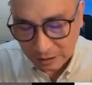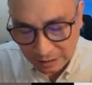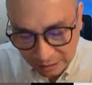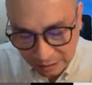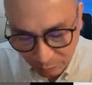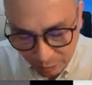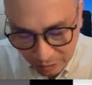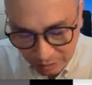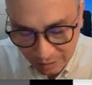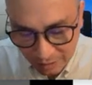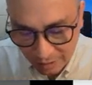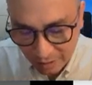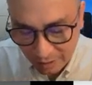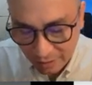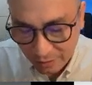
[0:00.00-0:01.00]
series,
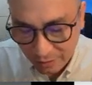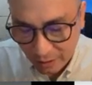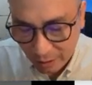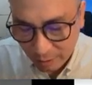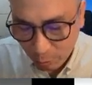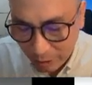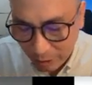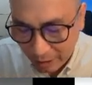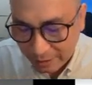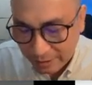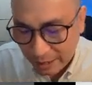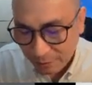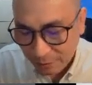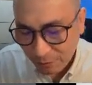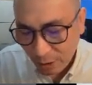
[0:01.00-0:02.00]
that we
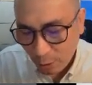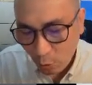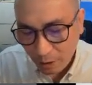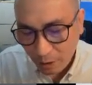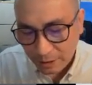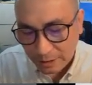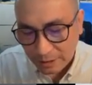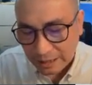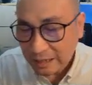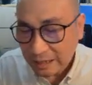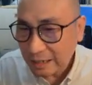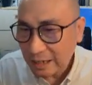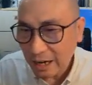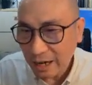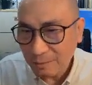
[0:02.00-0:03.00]
identified what is
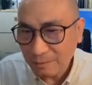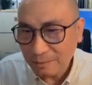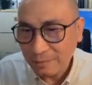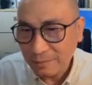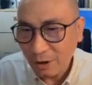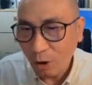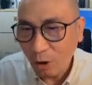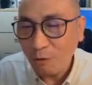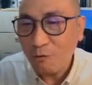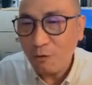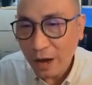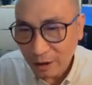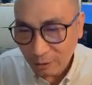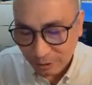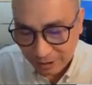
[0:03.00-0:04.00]
income or
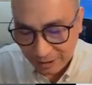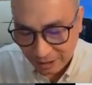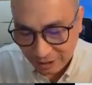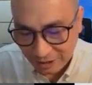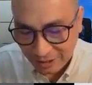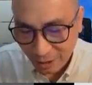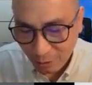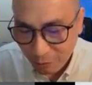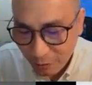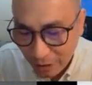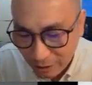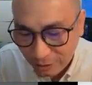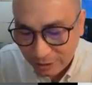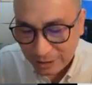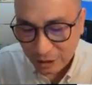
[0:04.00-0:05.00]
value stage. Now,
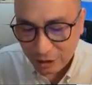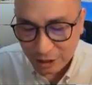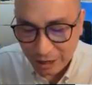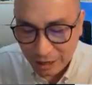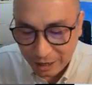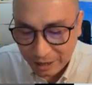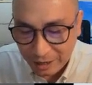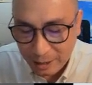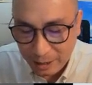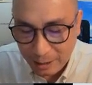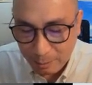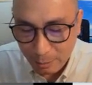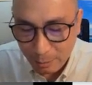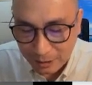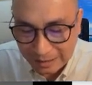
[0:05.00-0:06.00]
value stage, I
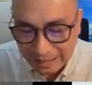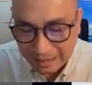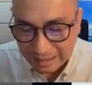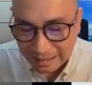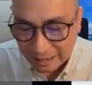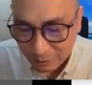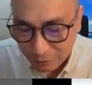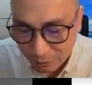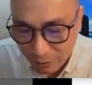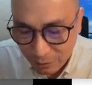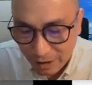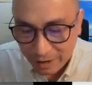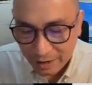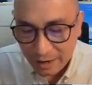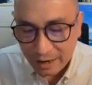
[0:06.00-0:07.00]
personally
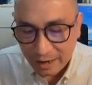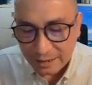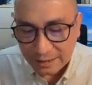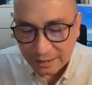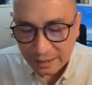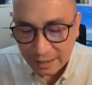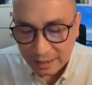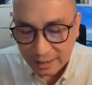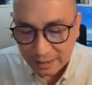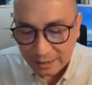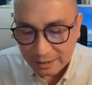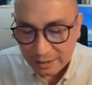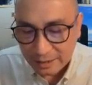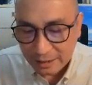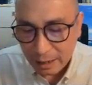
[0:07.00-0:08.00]
define as it
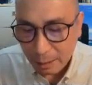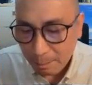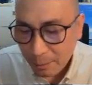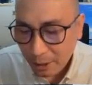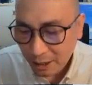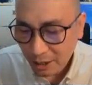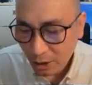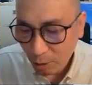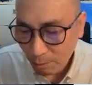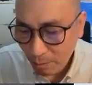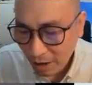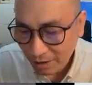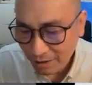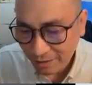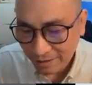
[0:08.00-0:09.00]
is company or
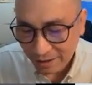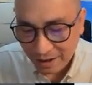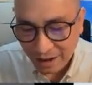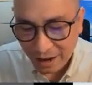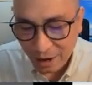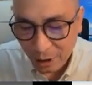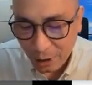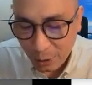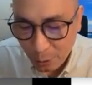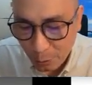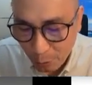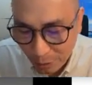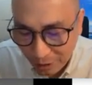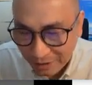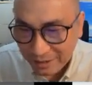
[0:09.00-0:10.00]
market that are
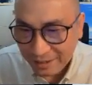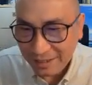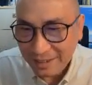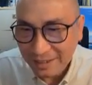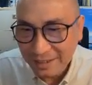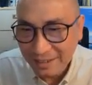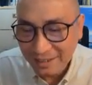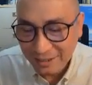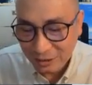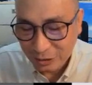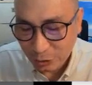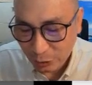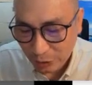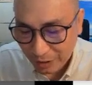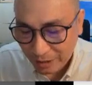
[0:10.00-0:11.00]
already
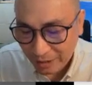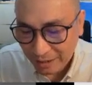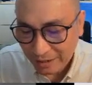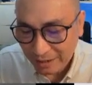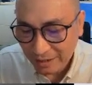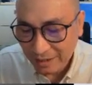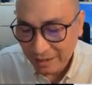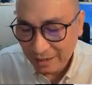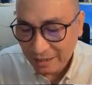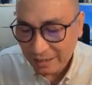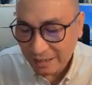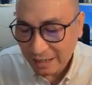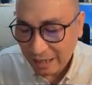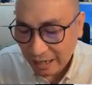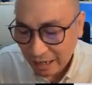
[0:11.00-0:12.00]
trading
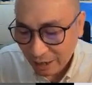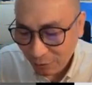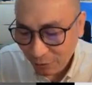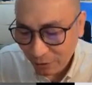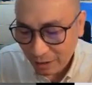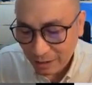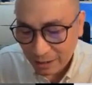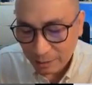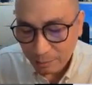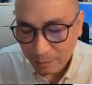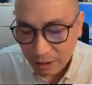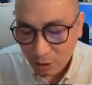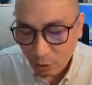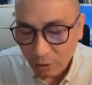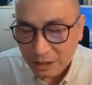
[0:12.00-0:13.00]
significantly
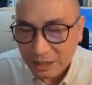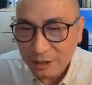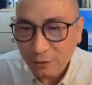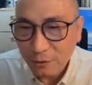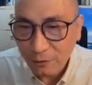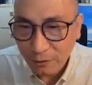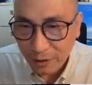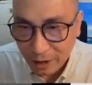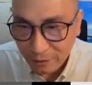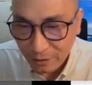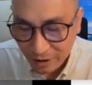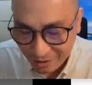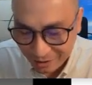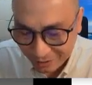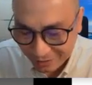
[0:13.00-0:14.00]
below its fair
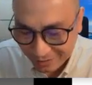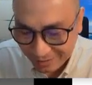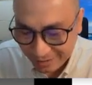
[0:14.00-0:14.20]
value,